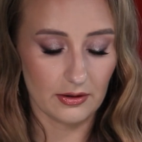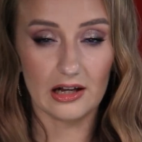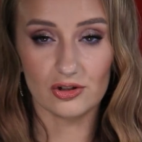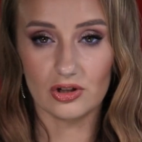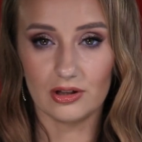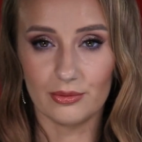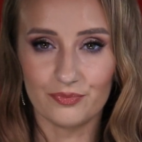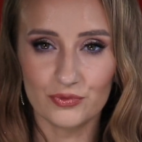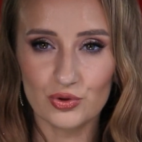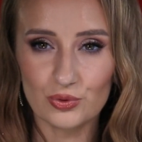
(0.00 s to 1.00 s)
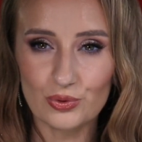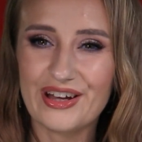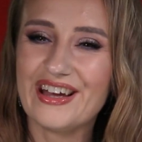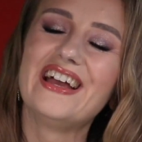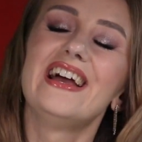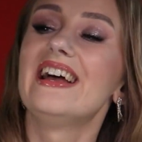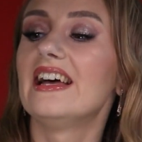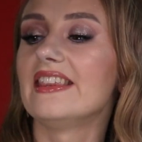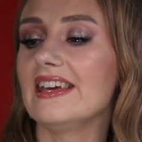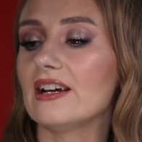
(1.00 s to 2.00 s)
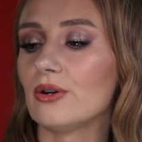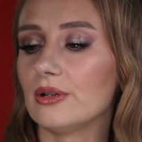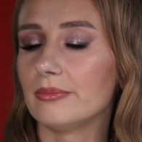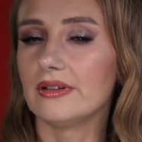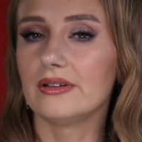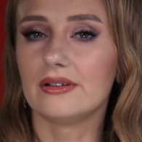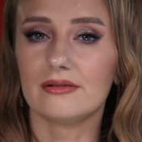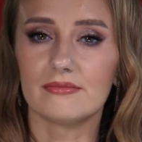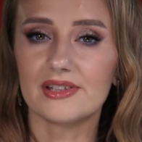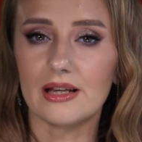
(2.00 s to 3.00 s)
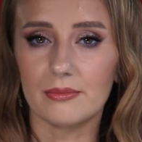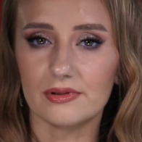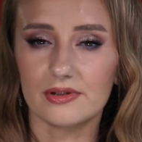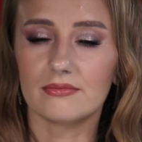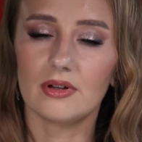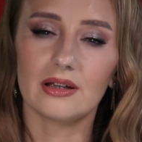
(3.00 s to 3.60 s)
actually two, they are gonna be samples.